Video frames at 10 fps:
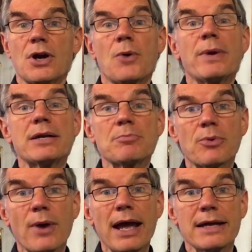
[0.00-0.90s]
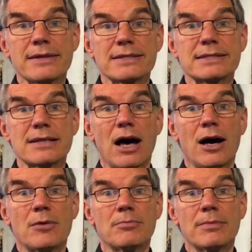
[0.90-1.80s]
we can pray this
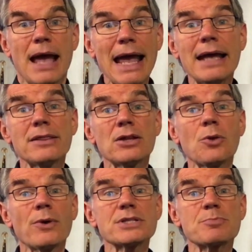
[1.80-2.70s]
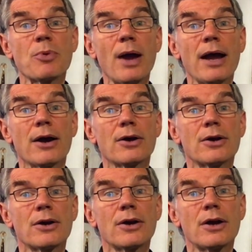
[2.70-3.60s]
psalm and the Lord's Prayer
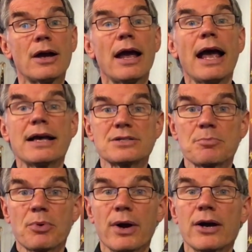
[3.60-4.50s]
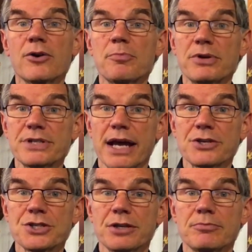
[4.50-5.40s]
as a prayer of
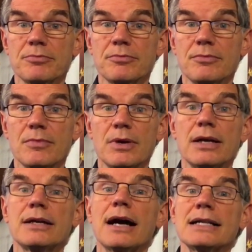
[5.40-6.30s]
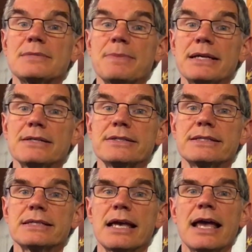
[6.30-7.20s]
protection. God's
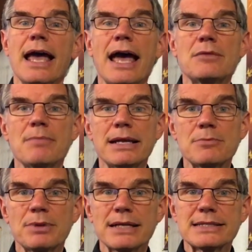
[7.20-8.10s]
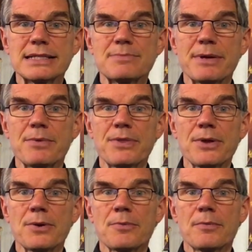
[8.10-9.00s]
peace and many blessings be with
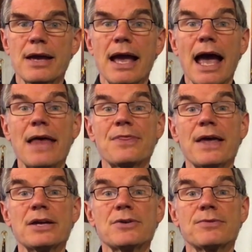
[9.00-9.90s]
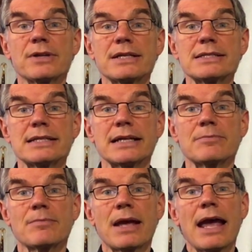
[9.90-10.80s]
you. And thank you for listening.
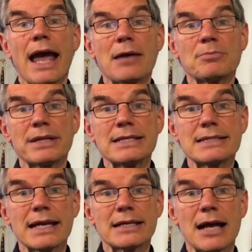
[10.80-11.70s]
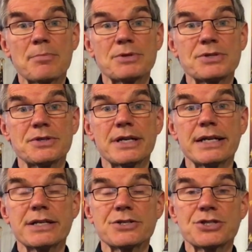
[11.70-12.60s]
And please take an
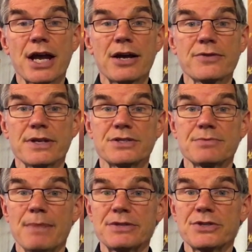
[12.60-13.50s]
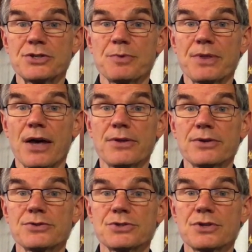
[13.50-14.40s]
opportunity to share this message with
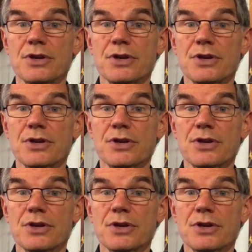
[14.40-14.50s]
others.